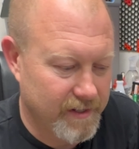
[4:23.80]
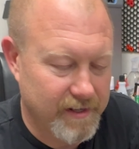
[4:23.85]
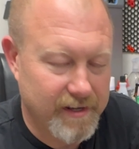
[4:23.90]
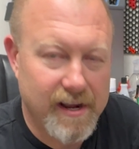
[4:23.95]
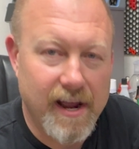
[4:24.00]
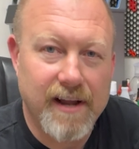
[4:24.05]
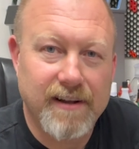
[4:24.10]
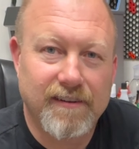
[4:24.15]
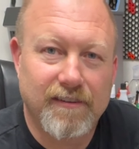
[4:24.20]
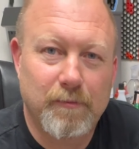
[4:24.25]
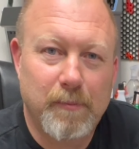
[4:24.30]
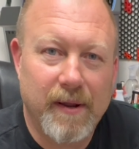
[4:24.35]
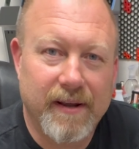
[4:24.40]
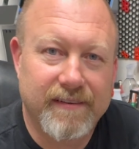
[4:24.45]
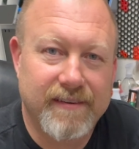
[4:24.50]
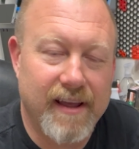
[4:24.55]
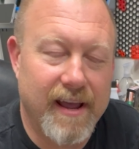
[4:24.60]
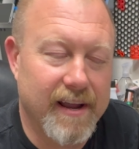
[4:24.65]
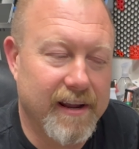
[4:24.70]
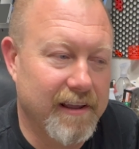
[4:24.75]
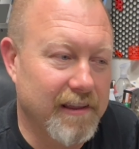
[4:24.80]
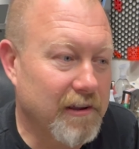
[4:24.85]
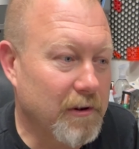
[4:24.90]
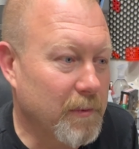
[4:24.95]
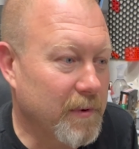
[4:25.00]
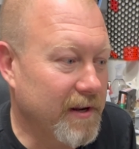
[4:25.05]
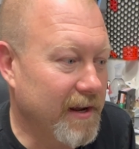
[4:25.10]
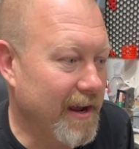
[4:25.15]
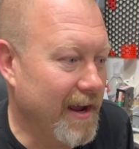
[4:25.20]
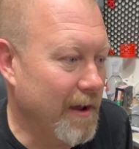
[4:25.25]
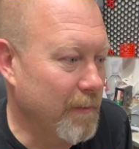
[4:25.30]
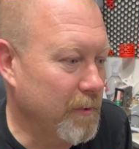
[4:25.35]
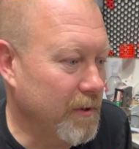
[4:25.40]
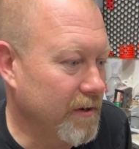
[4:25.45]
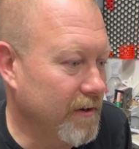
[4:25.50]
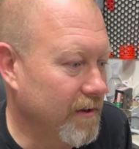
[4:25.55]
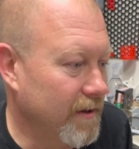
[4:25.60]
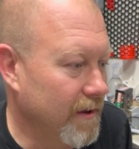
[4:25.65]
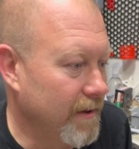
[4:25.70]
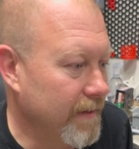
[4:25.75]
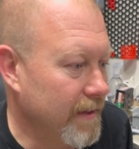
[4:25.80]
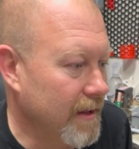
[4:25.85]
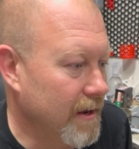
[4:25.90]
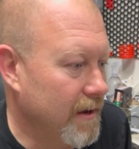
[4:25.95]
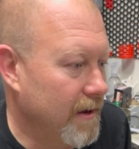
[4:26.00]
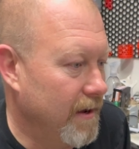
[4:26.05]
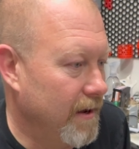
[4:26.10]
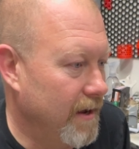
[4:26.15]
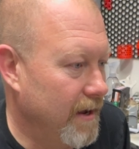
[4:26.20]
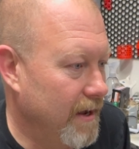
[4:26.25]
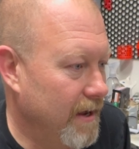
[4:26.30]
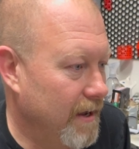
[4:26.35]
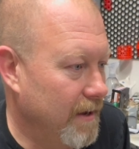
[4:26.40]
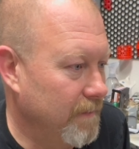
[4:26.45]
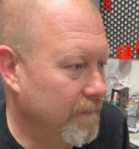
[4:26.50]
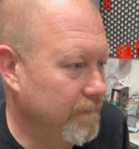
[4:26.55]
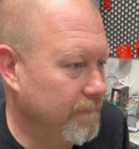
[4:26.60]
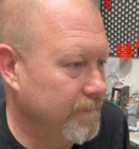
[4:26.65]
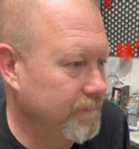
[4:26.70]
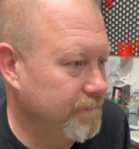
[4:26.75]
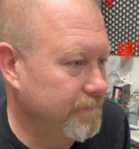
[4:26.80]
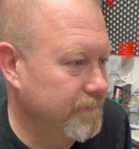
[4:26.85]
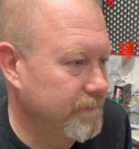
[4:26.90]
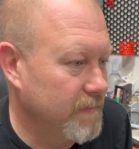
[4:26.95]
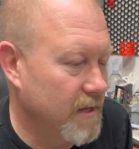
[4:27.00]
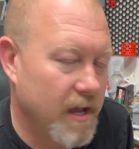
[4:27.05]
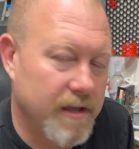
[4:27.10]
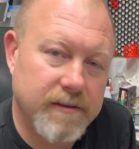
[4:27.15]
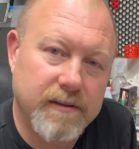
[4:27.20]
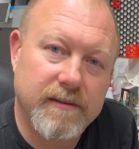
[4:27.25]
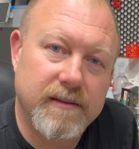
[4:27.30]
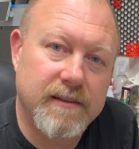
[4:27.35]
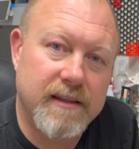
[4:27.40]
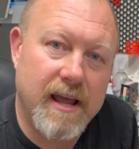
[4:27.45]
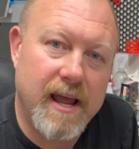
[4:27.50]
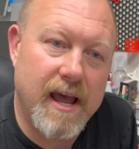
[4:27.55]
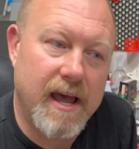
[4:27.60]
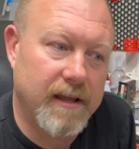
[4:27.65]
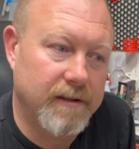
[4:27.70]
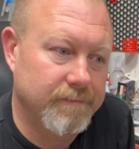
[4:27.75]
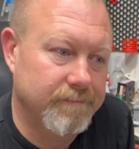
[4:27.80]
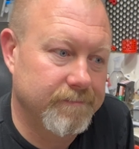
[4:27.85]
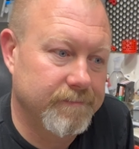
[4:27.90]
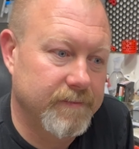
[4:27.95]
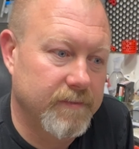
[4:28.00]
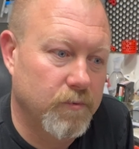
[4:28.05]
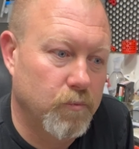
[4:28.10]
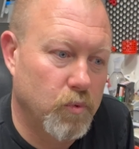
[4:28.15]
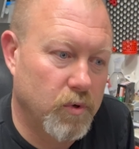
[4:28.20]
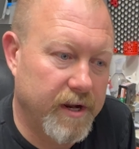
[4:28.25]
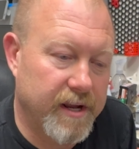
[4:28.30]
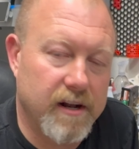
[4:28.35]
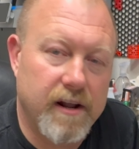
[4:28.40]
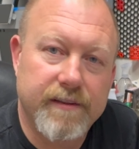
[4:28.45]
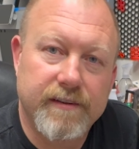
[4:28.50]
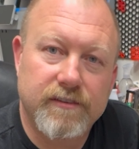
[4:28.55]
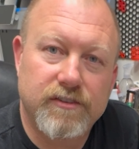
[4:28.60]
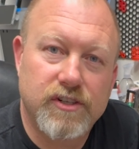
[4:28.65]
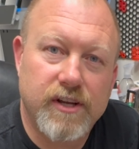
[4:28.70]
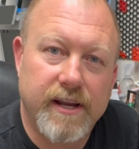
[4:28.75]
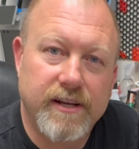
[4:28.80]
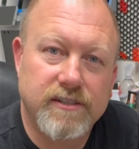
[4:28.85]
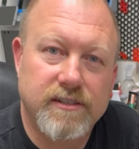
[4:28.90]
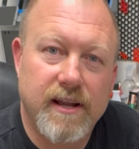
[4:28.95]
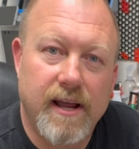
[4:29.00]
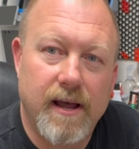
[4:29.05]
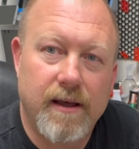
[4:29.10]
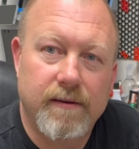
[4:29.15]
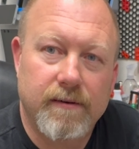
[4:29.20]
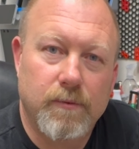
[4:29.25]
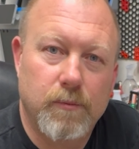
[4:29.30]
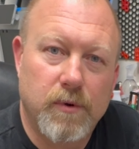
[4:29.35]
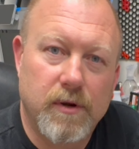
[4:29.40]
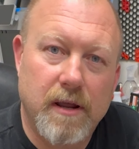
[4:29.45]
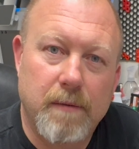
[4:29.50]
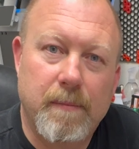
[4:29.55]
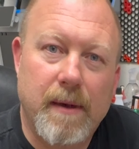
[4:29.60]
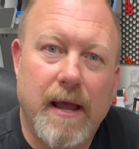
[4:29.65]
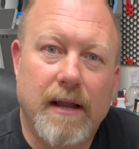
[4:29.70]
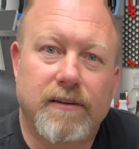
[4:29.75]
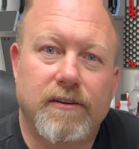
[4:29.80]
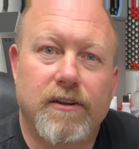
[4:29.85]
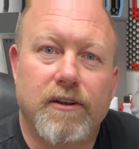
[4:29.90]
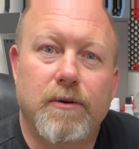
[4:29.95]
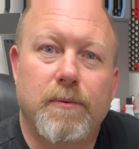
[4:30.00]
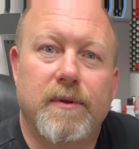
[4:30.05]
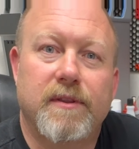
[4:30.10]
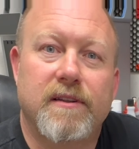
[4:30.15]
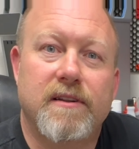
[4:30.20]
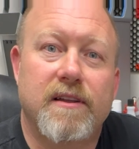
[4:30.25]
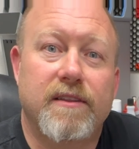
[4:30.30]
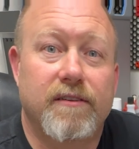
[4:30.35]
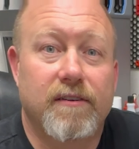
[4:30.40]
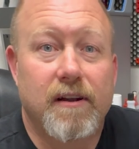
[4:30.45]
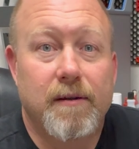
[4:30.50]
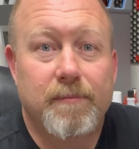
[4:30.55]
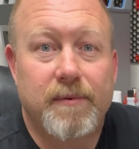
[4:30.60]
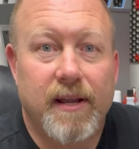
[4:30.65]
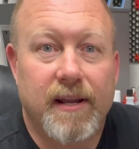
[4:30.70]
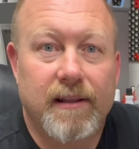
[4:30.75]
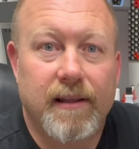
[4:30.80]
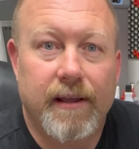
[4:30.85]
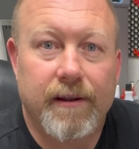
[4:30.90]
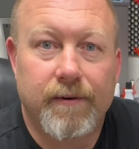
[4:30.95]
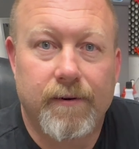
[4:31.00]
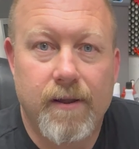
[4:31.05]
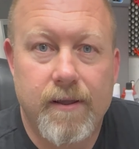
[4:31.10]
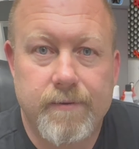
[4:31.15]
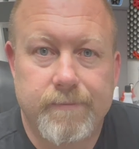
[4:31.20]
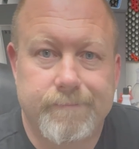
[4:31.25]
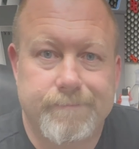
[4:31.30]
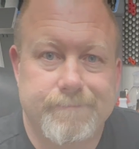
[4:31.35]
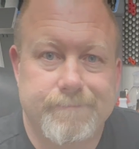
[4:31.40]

kind of spectacular when it happened. Other than that, we'll get all this changed out. We'll get back to you with another update later on.